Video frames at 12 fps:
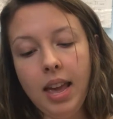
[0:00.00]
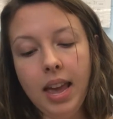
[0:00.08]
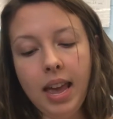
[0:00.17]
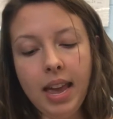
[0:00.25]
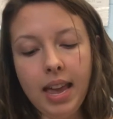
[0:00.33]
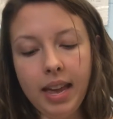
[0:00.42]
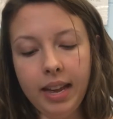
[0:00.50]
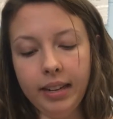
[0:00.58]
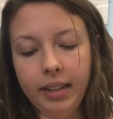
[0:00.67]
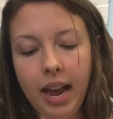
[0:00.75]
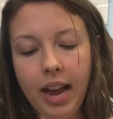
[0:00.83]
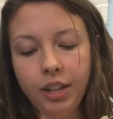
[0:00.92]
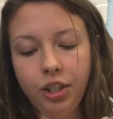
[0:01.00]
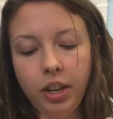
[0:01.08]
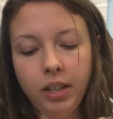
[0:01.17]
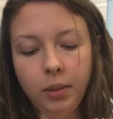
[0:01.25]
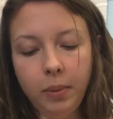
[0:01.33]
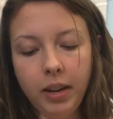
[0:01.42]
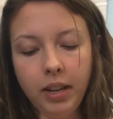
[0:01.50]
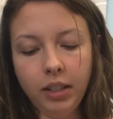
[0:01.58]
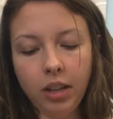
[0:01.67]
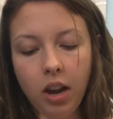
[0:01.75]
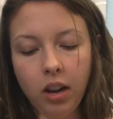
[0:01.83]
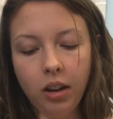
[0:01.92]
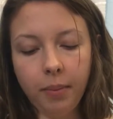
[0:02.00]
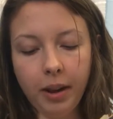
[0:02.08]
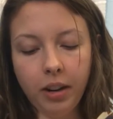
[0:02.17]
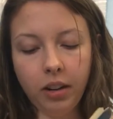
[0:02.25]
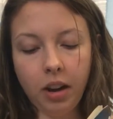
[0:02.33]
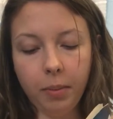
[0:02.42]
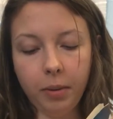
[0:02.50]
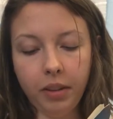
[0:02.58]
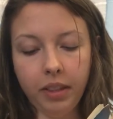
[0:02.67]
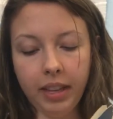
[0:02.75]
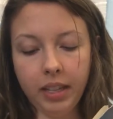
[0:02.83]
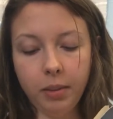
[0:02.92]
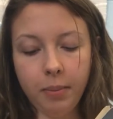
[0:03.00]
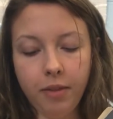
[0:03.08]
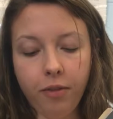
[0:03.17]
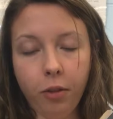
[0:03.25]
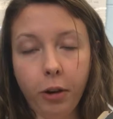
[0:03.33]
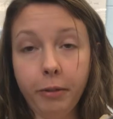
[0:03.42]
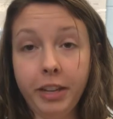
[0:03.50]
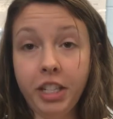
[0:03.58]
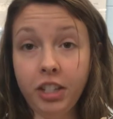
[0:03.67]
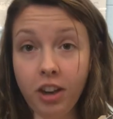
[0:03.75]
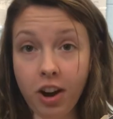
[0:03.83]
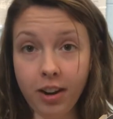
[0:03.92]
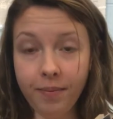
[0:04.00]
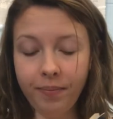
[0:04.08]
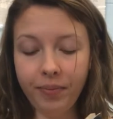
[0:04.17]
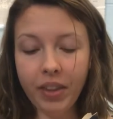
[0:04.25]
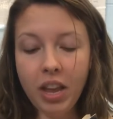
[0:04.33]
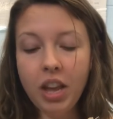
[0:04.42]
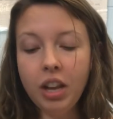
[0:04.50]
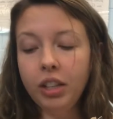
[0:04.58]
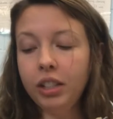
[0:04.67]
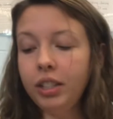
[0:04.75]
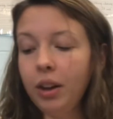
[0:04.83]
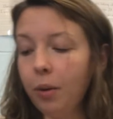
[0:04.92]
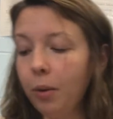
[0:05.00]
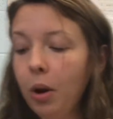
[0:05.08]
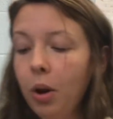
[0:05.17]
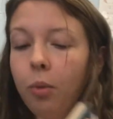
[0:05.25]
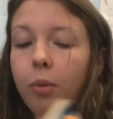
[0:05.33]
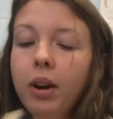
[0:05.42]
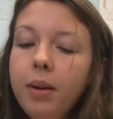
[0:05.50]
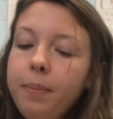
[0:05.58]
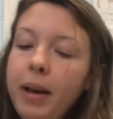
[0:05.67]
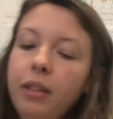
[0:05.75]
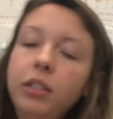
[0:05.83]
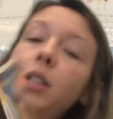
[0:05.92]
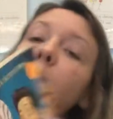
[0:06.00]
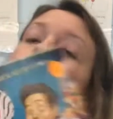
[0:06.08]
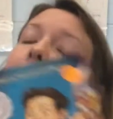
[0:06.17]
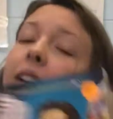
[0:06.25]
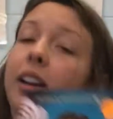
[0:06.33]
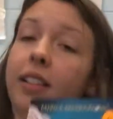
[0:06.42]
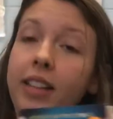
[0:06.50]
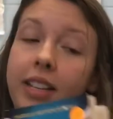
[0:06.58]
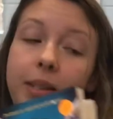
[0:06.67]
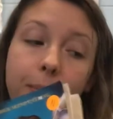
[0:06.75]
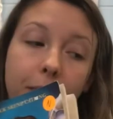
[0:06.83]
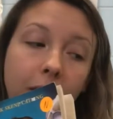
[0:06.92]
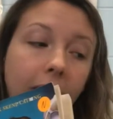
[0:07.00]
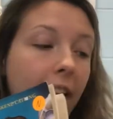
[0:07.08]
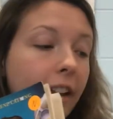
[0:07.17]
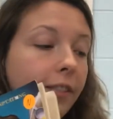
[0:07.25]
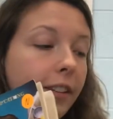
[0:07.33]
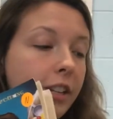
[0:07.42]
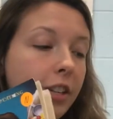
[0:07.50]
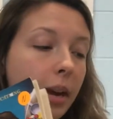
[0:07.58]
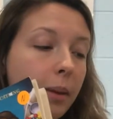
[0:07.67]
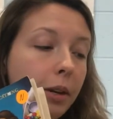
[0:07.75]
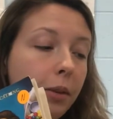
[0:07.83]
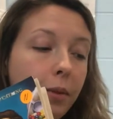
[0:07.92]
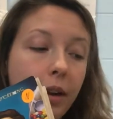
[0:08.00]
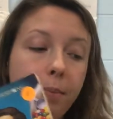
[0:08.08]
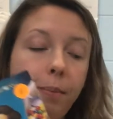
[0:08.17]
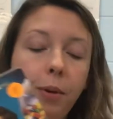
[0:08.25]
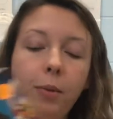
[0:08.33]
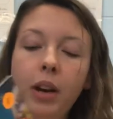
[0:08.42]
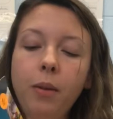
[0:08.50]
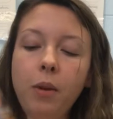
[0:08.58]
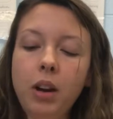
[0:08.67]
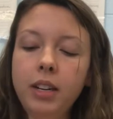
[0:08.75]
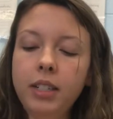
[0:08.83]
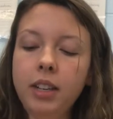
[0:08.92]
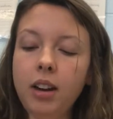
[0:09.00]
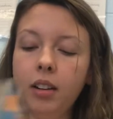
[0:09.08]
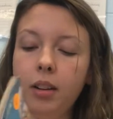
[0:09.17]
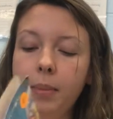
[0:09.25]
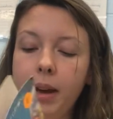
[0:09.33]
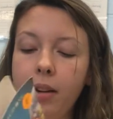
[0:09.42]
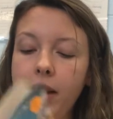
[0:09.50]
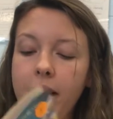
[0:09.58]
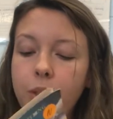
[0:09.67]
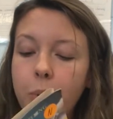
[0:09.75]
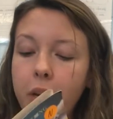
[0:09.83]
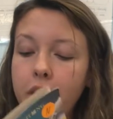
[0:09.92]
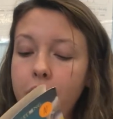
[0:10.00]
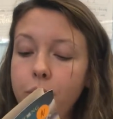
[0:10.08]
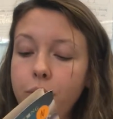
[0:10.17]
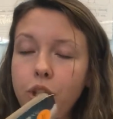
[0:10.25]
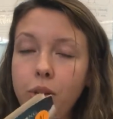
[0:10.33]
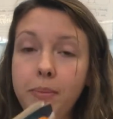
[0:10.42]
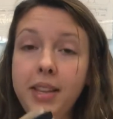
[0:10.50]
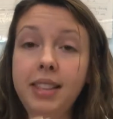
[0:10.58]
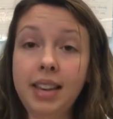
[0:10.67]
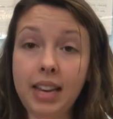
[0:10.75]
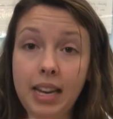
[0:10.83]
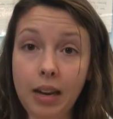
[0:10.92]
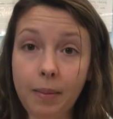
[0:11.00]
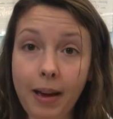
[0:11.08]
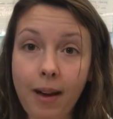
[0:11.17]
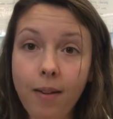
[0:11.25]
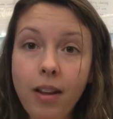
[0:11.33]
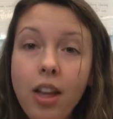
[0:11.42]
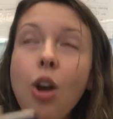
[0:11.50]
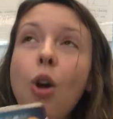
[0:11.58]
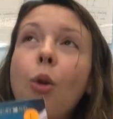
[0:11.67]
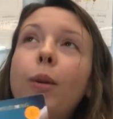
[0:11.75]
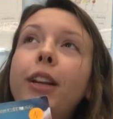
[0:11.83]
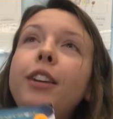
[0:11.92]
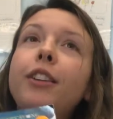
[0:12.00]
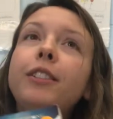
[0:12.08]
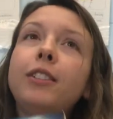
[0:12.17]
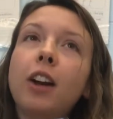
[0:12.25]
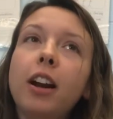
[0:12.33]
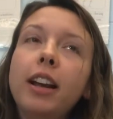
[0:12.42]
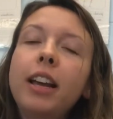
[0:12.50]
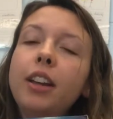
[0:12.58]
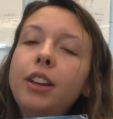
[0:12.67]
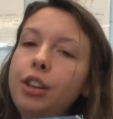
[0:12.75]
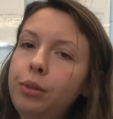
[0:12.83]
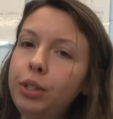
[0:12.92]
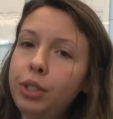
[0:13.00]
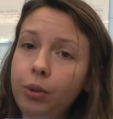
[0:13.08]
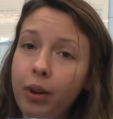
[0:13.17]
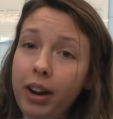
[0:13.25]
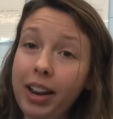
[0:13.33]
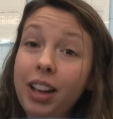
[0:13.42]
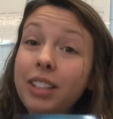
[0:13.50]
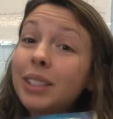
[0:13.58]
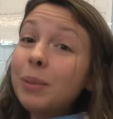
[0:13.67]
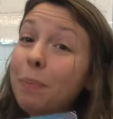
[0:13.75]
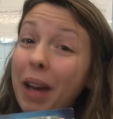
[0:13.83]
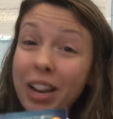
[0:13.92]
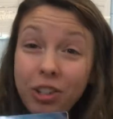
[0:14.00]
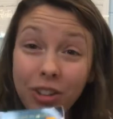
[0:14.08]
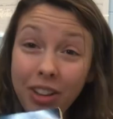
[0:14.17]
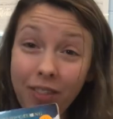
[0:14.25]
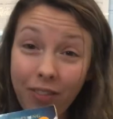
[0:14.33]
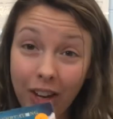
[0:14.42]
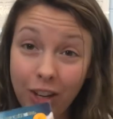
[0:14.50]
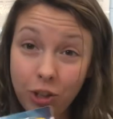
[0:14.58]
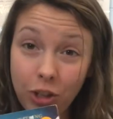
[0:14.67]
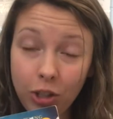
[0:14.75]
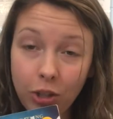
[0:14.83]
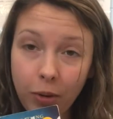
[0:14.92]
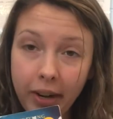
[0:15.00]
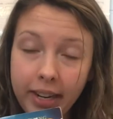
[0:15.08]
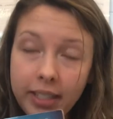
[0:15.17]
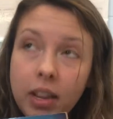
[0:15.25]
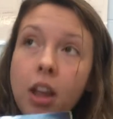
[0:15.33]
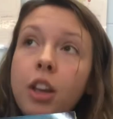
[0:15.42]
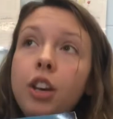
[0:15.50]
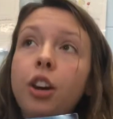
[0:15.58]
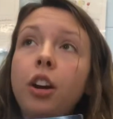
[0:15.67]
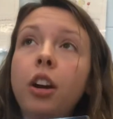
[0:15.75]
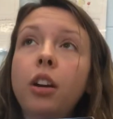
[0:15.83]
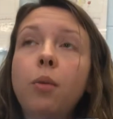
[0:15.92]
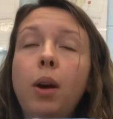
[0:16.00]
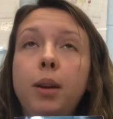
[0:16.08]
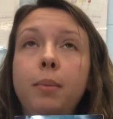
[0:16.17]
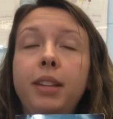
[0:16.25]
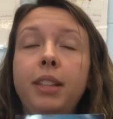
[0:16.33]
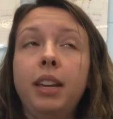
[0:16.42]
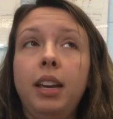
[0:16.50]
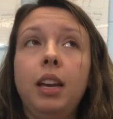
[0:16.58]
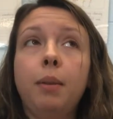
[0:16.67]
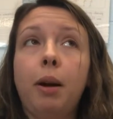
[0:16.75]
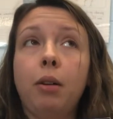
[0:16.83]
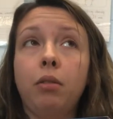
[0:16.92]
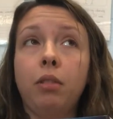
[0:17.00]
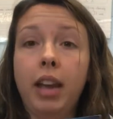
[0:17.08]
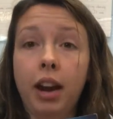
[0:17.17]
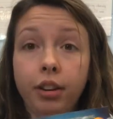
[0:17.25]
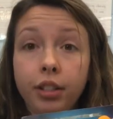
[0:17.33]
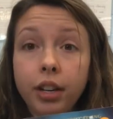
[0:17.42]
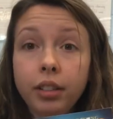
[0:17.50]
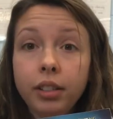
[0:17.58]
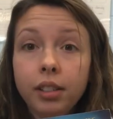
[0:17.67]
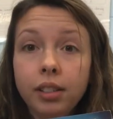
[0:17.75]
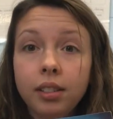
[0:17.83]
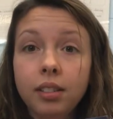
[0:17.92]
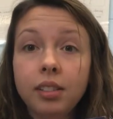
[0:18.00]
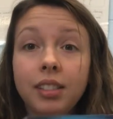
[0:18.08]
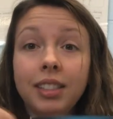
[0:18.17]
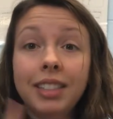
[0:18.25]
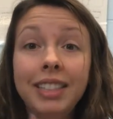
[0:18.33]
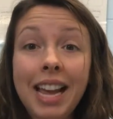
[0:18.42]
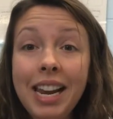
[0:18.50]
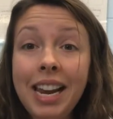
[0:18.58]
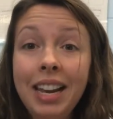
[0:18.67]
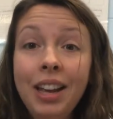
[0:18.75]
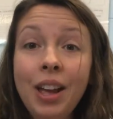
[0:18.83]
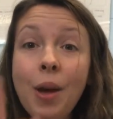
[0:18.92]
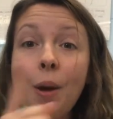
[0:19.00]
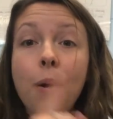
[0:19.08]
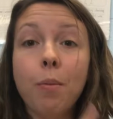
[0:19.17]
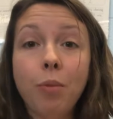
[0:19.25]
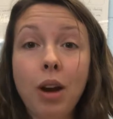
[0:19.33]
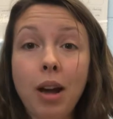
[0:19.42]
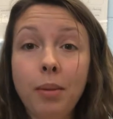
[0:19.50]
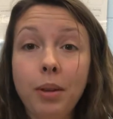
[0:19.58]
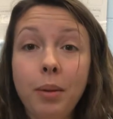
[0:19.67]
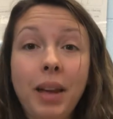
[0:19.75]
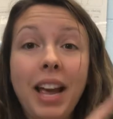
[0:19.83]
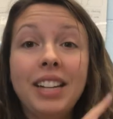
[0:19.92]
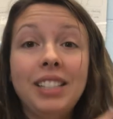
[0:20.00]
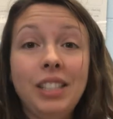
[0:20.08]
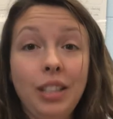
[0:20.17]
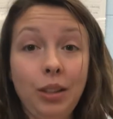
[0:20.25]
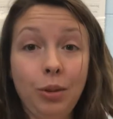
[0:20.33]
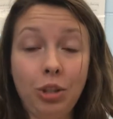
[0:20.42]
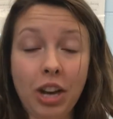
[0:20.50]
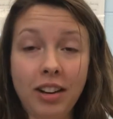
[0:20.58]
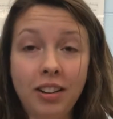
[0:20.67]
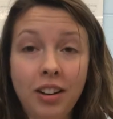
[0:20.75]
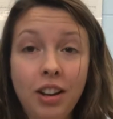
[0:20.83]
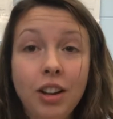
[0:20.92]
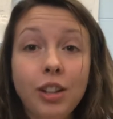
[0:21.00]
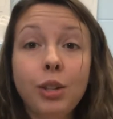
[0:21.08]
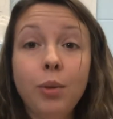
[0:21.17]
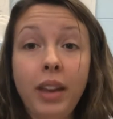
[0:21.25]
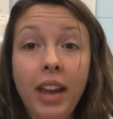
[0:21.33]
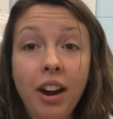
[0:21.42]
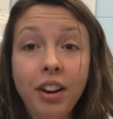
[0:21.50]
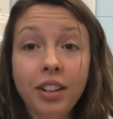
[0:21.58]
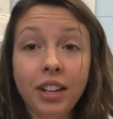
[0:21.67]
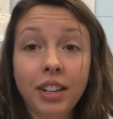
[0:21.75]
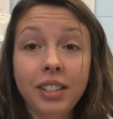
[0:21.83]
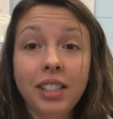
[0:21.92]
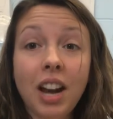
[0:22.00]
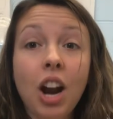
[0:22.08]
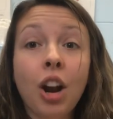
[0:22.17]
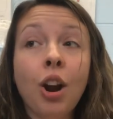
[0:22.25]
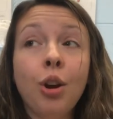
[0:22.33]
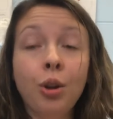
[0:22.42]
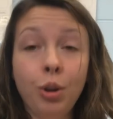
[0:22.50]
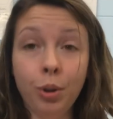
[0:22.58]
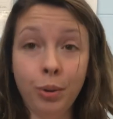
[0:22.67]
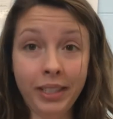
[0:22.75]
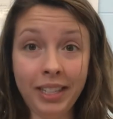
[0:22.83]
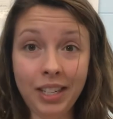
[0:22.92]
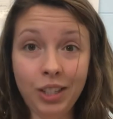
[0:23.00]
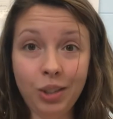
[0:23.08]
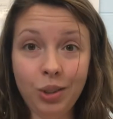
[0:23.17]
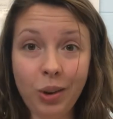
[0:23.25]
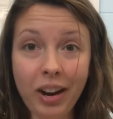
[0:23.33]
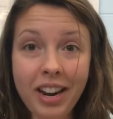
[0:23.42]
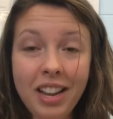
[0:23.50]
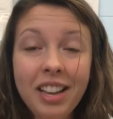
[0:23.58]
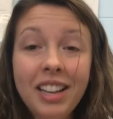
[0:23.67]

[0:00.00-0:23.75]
And I just want to talk about a couple of things before we start. So we're about to work on this book and read chapter 1, but what I want to talk about is what you should be thinking about. When you're starting a new story, especially fiction stories, you're going to want to be thinking about characters, setting, problem, and solution. So characters are who is in the story.